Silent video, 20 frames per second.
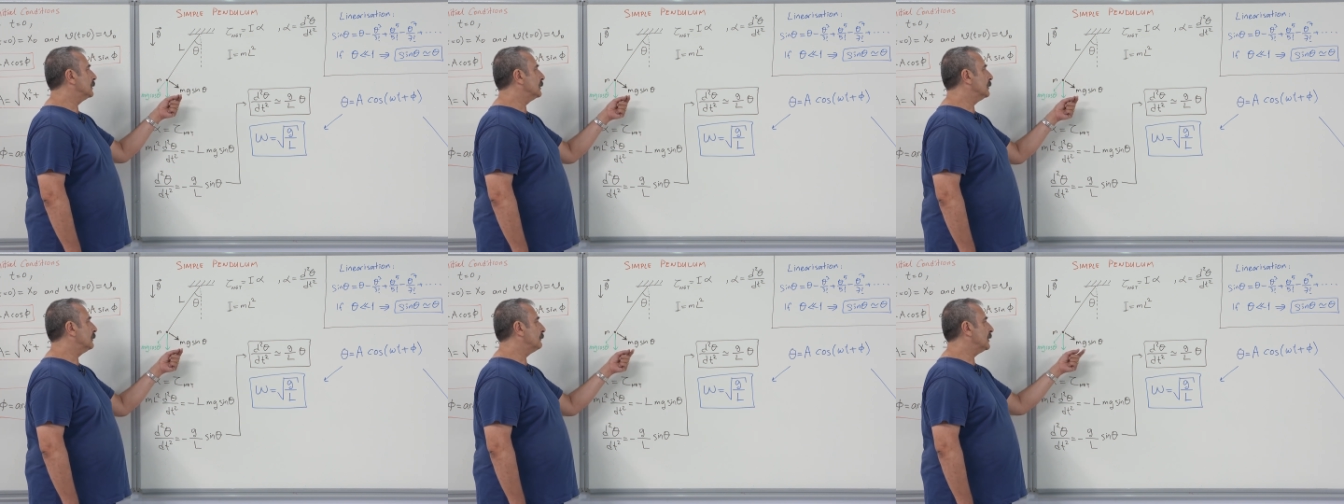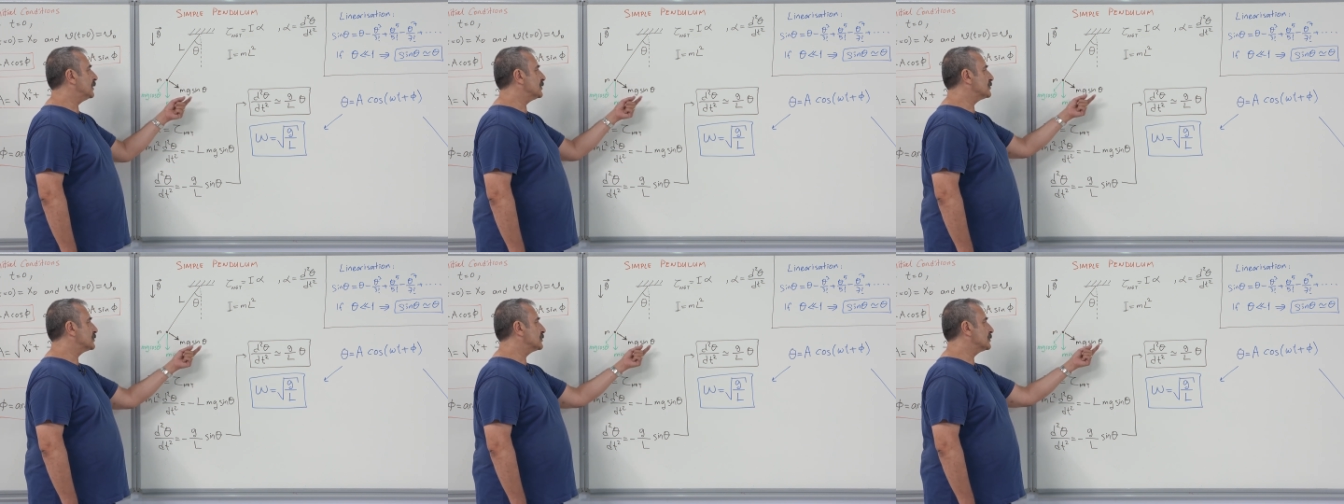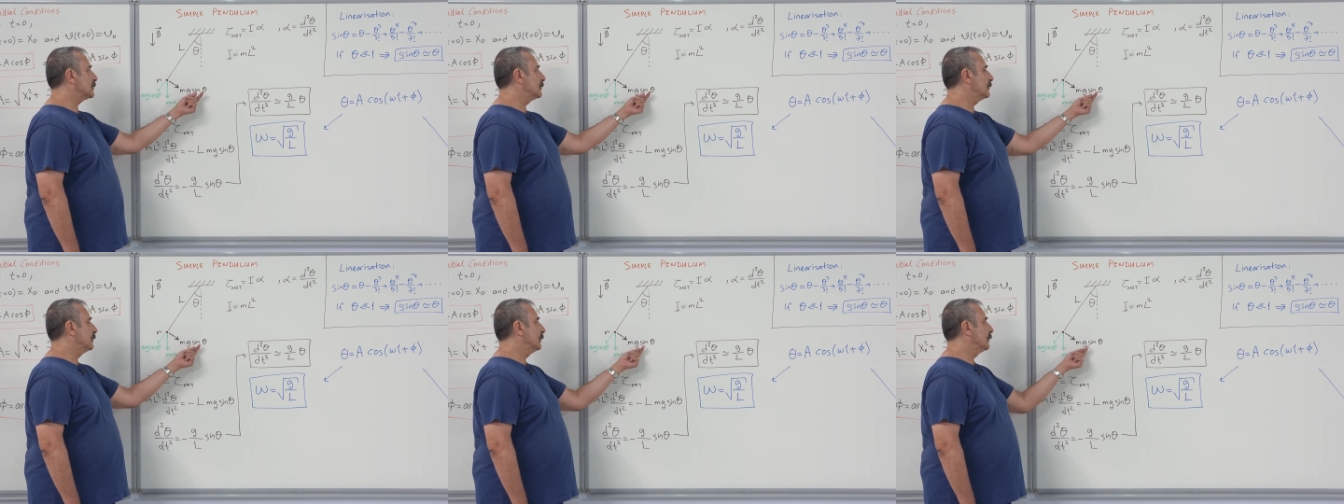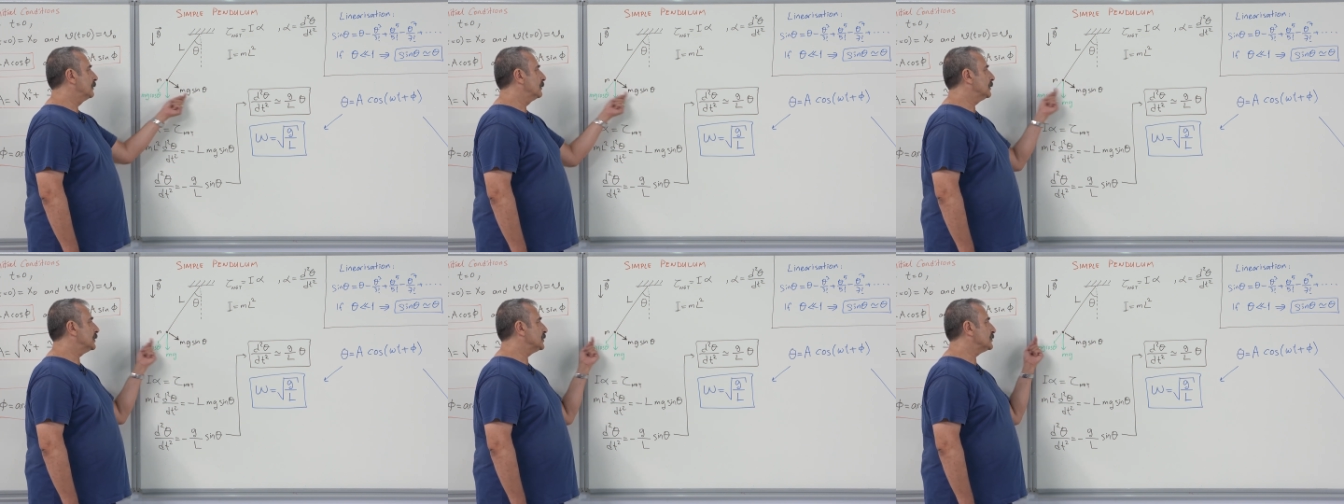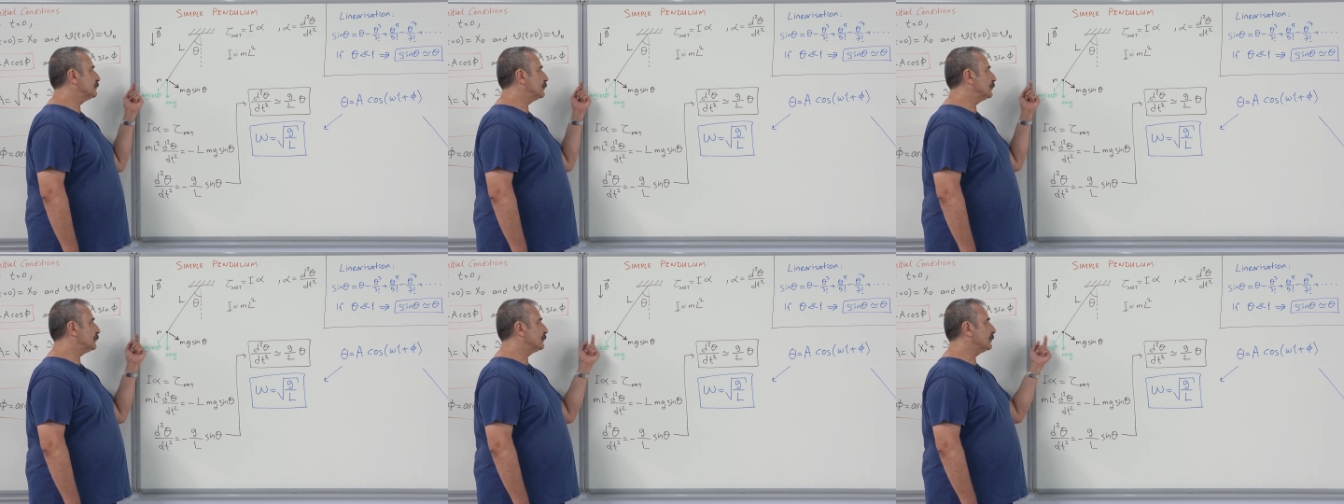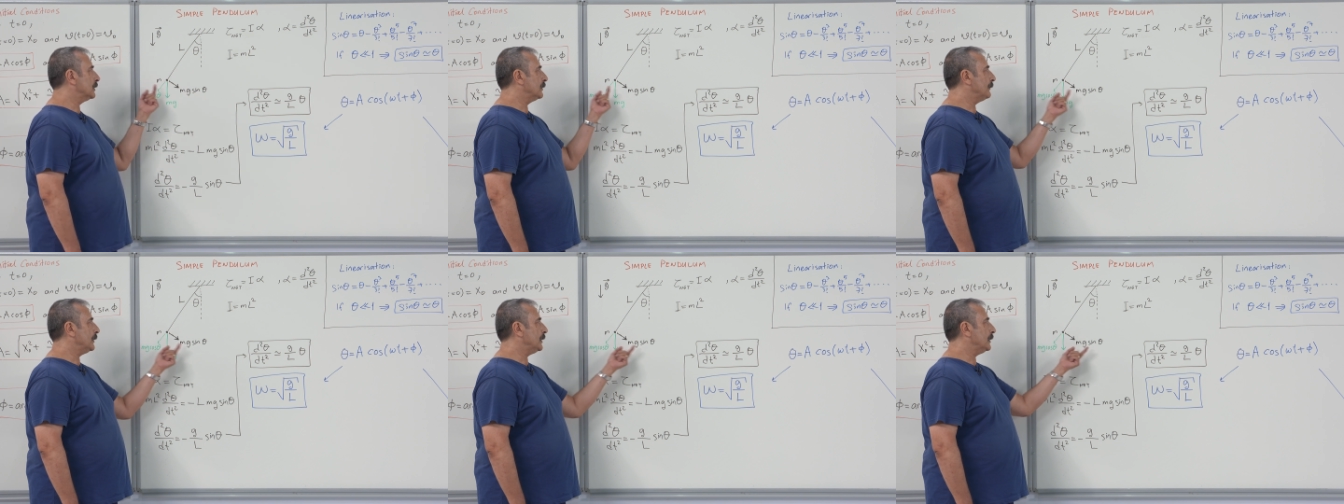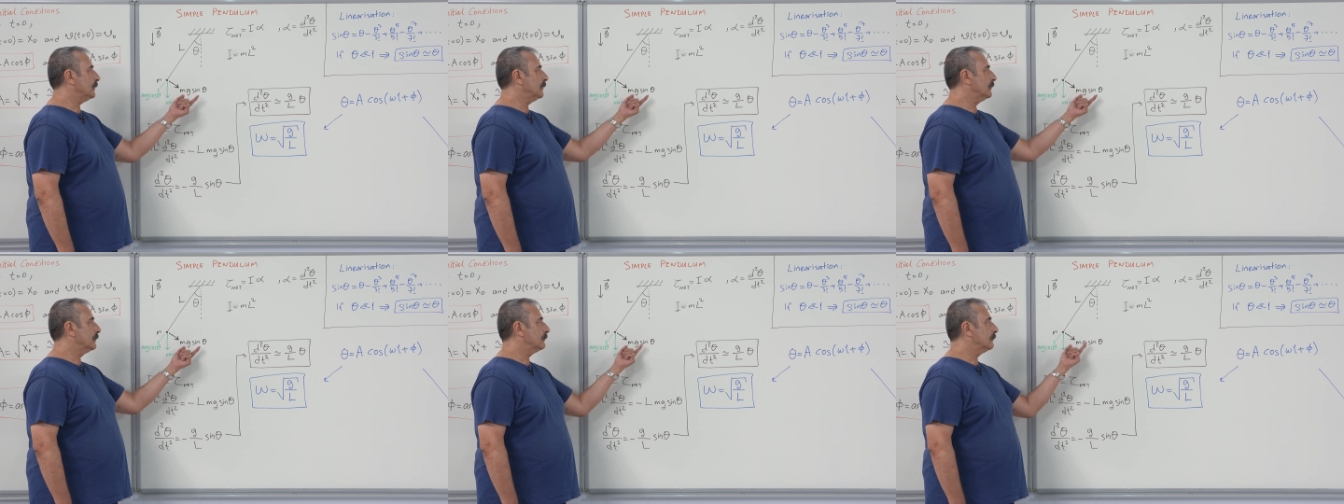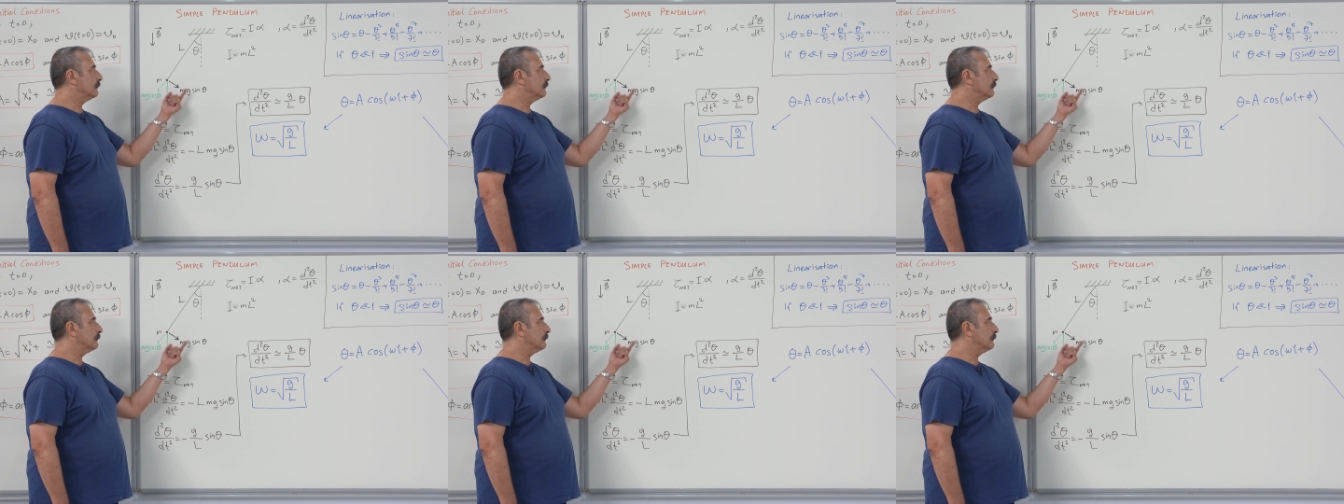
uh, mass is moved away